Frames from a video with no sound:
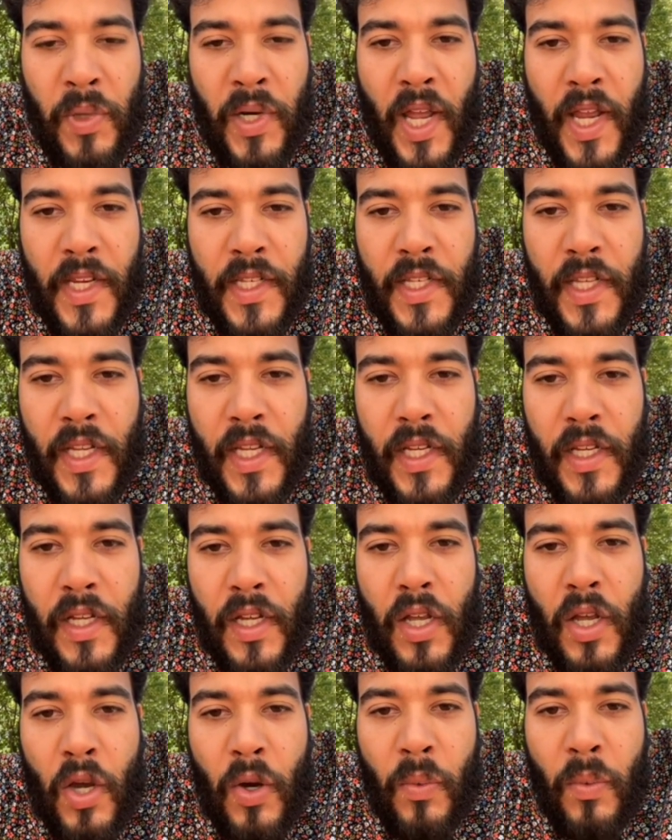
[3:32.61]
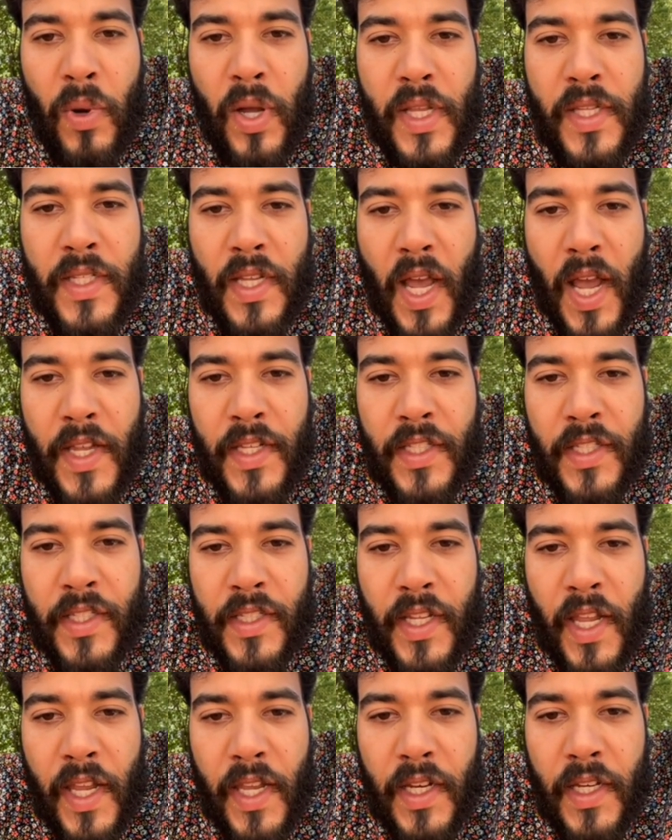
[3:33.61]
I did was I
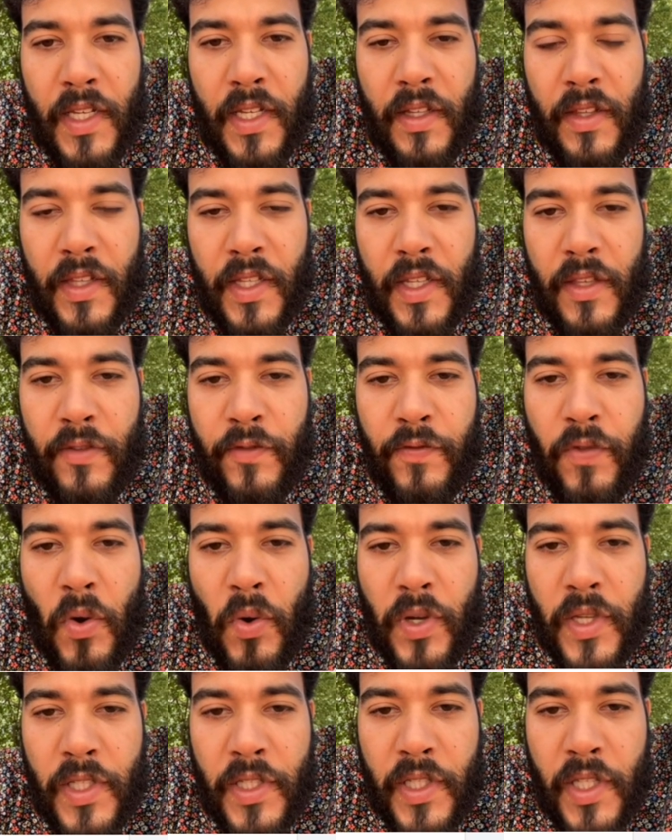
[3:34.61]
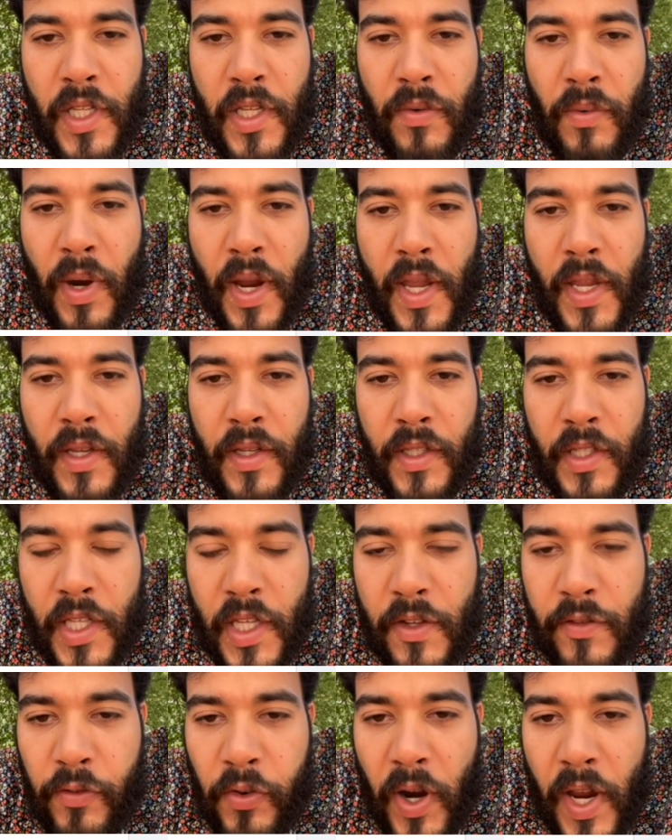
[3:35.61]
stated the focus key
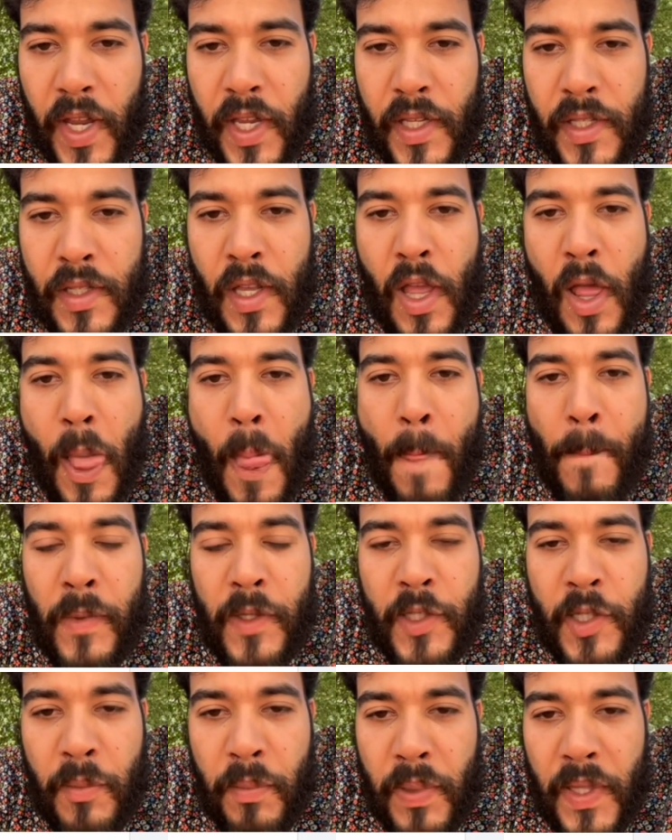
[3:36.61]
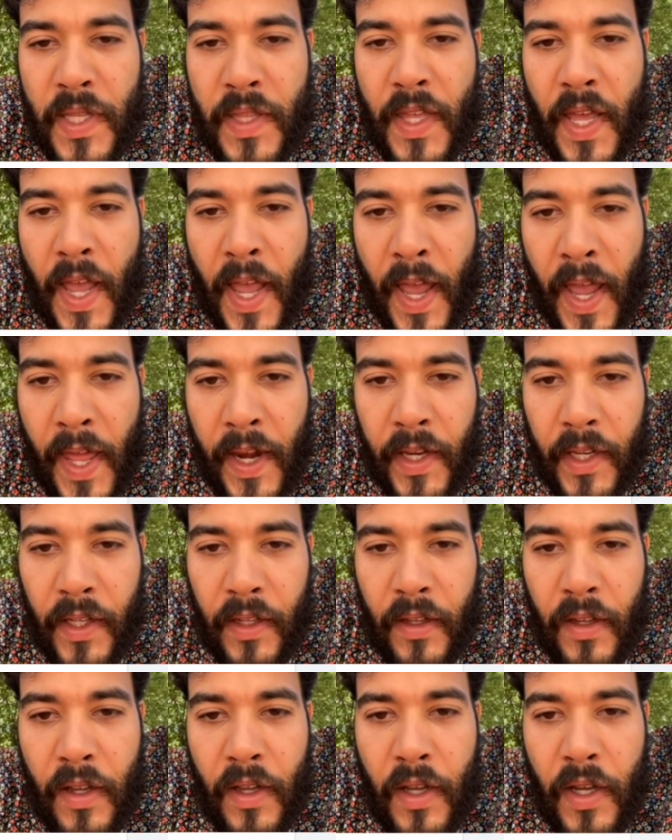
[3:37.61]
phrase to be the
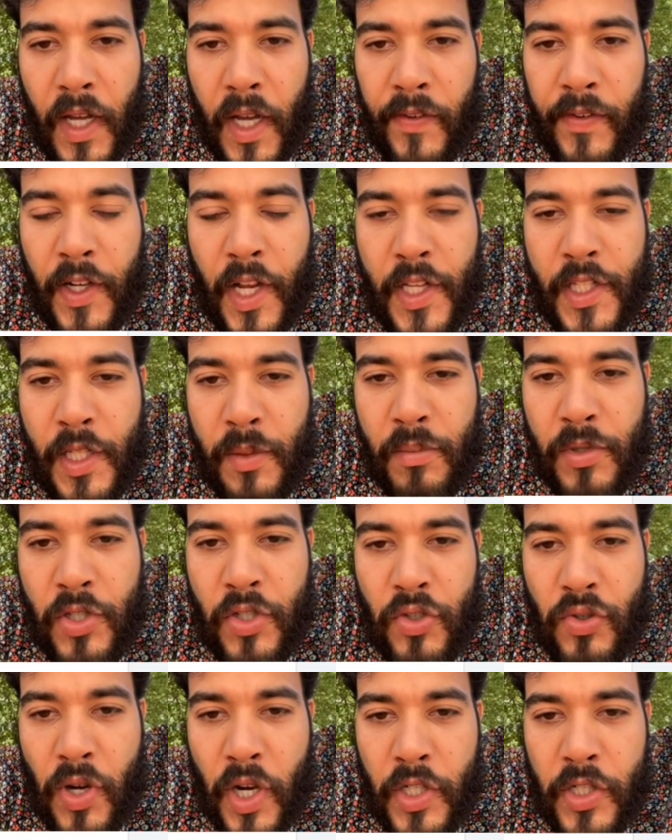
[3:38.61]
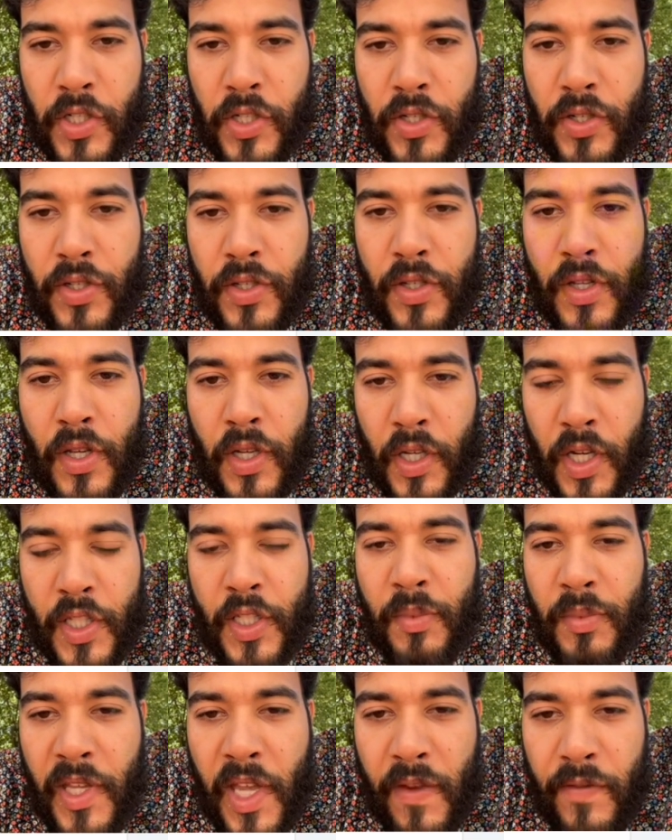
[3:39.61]
heading of custom
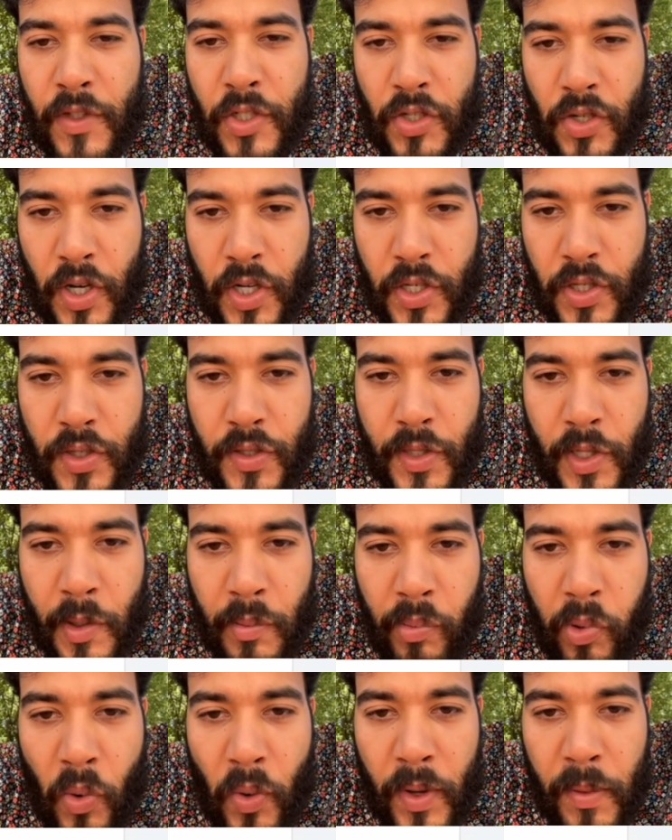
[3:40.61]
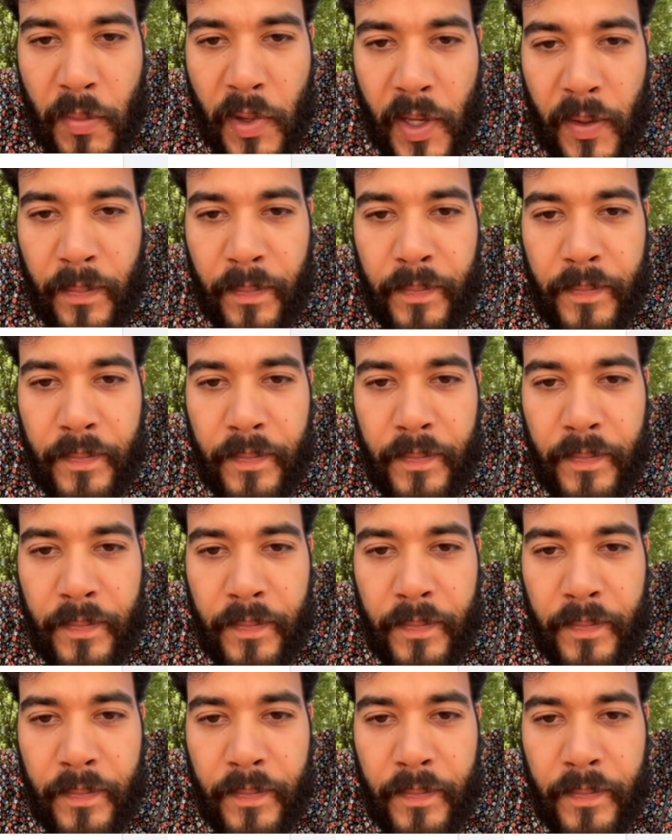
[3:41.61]
canvas structures appointment.